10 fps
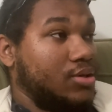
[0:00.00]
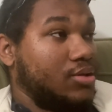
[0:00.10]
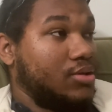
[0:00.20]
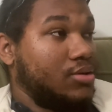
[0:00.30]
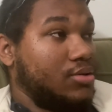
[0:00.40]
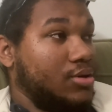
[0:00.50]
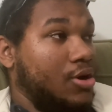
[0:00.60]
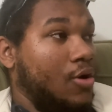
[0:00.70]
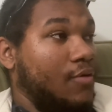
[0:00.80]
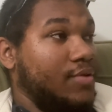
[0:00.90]
the the
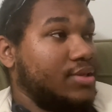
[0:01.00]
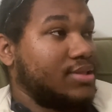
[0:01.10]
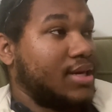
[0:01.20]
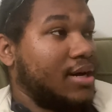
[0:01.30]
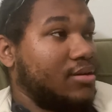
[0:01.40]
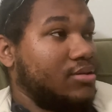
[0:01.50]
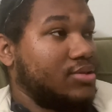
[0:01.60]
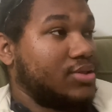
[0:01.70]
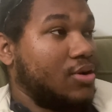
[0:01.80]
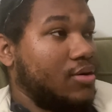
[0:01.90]
COVID saga
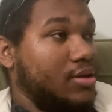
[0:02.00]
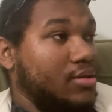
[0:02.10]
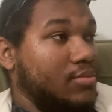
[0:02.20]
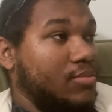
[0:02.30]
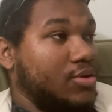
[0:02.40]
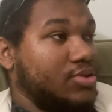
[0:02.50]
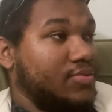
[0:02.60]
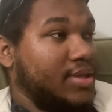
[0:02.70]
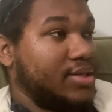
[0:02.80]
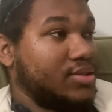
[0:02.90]
started in March of
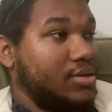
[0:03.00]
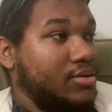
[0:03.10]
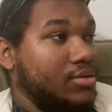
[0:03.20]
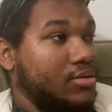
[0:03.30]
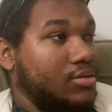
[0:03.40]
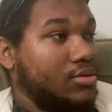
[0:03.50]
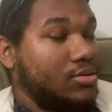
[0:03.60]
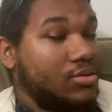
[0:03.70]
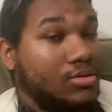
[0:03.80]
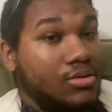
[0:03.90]
last year.
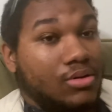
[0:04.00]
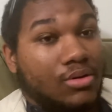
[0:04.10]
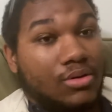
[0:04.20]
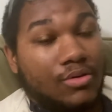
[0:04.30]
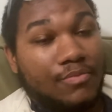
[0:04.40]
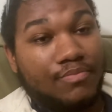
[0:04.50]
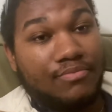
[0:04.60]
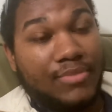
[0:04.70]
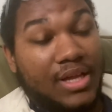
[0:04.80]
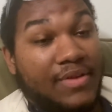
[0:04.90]

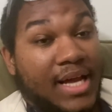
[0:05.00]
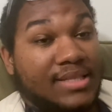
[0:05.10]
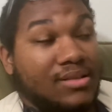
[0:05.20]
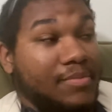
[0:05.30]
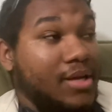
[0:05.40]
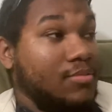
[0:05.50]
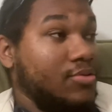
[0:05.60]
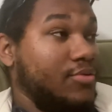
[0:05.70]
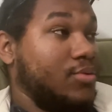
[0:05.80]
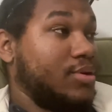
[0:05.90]
And even that's debatable
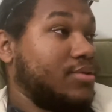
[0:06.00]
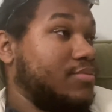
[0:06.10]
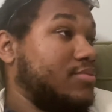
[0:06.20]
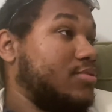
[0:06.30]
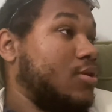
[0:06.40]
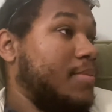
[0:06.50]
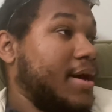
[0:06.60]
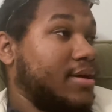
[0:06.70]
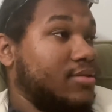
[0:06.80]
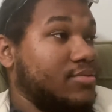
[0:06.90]
if you want to go
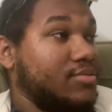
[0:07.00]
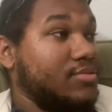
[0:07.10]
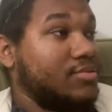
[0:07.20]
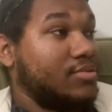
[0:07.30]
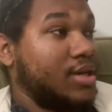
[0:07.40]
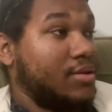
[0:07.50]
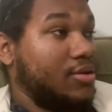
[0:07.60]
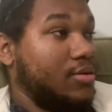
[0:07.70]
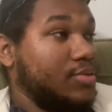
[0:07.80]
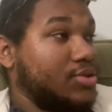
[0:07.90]
back and you
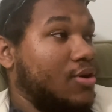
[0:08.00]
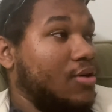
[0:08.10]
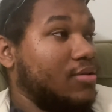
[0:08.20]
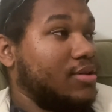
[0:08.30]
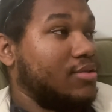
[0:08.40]
know it was called